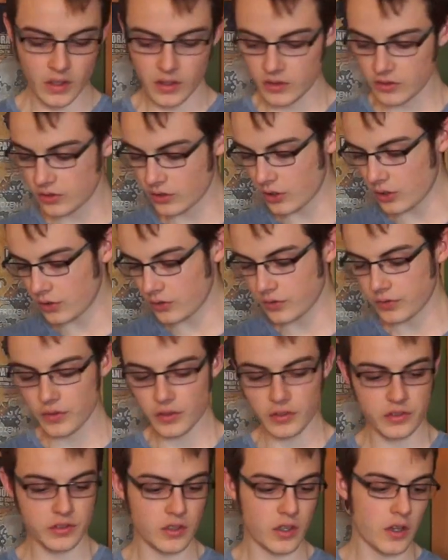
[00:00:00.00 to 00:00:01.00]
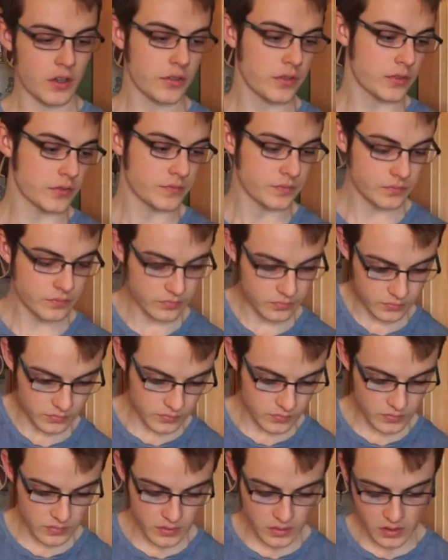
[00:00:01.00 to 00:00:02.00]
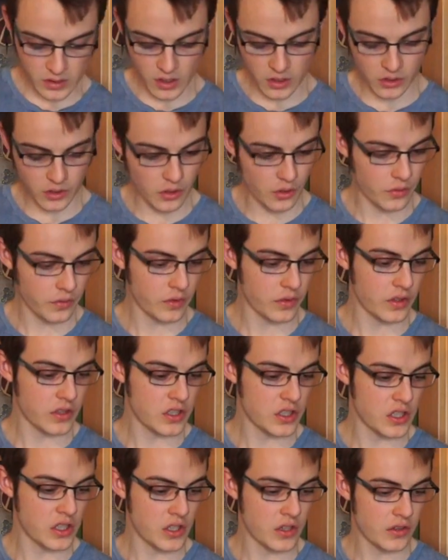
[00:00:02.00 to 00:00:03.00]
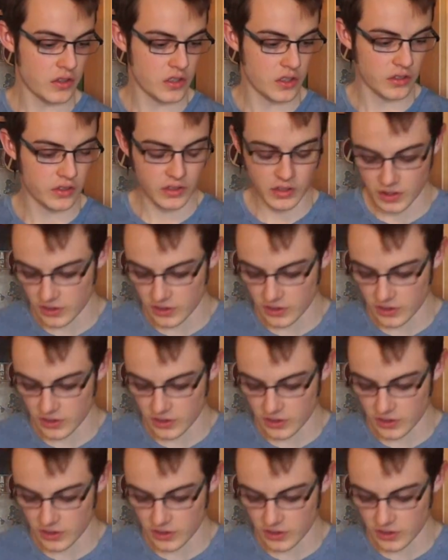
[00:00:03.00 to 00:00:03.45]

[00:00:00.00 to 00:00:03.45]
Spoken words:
So first off, I'll go over the sheath just to